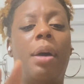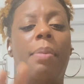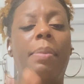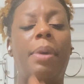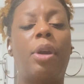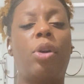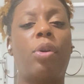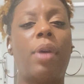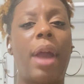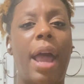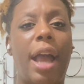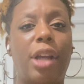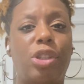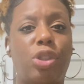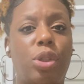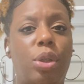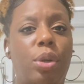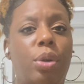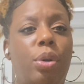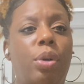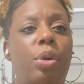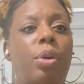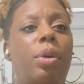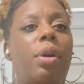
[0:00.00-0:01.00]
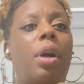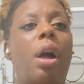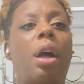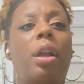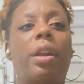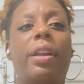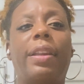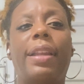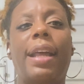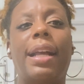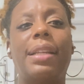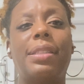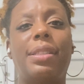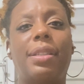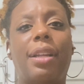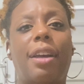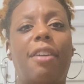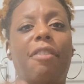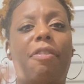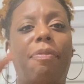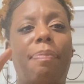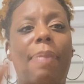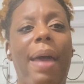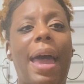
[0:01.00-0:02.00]
international, all of that
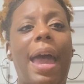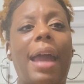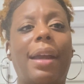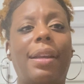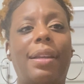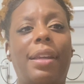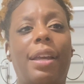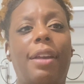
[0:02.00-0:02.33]
stuff packed